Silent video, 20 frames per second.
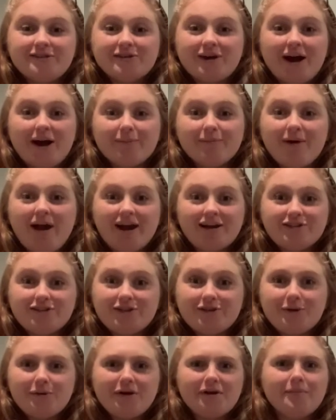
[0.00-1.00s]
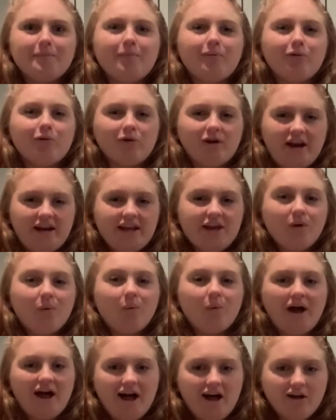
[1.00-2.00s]
I'm actually doing pretty
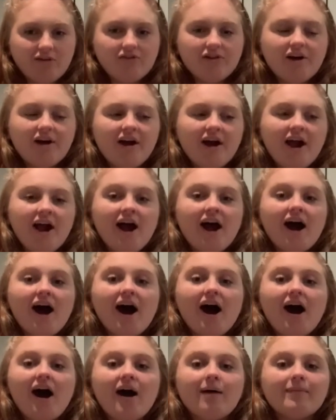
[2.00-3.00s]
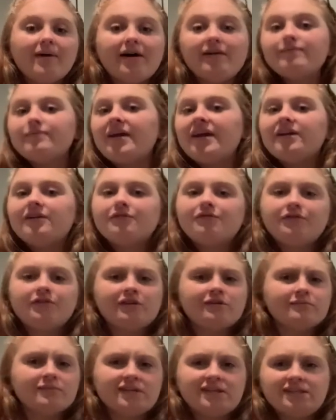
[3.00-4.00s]
well. I've made a
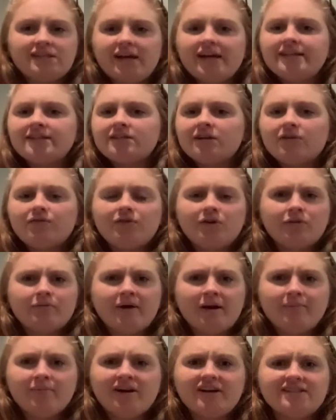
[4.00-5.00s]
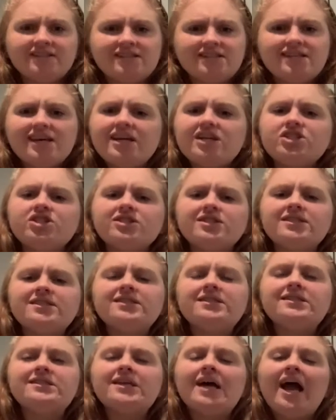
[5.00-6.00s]
few mistakes in a few of my
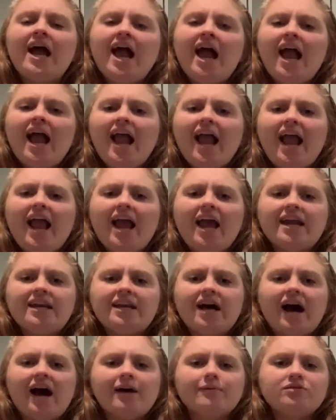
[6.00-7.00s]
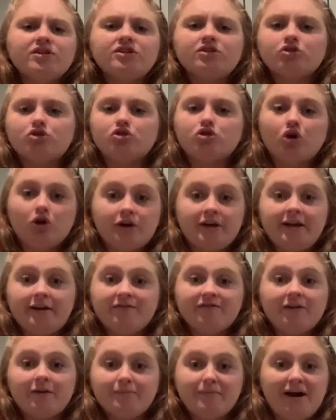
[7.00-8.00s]
presentations, and I'm just
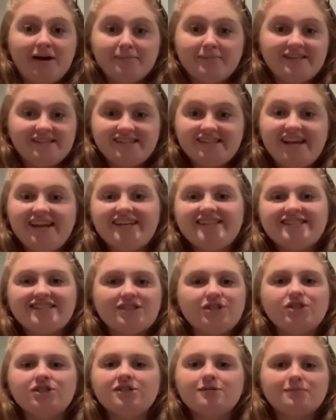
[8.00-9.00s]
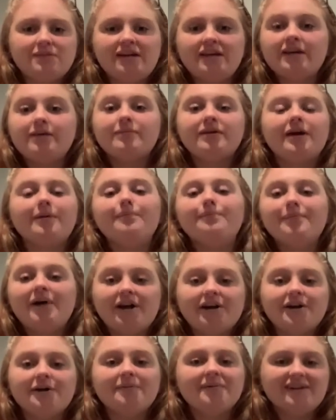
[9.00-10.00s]
learning from my mistakes, and it's just making me a
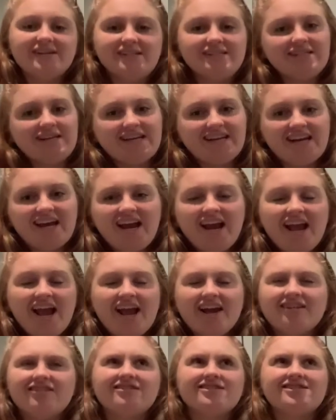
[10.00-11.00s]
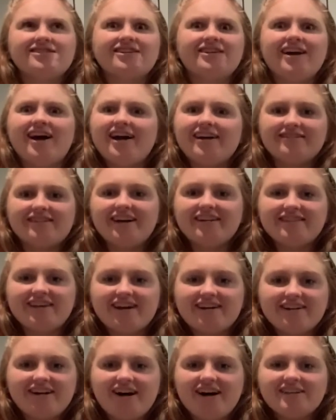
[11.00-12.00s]
better person. And honestly, I like
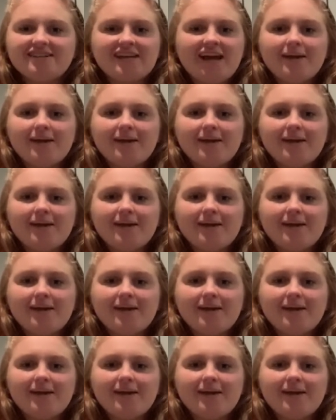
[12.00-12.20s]
that class.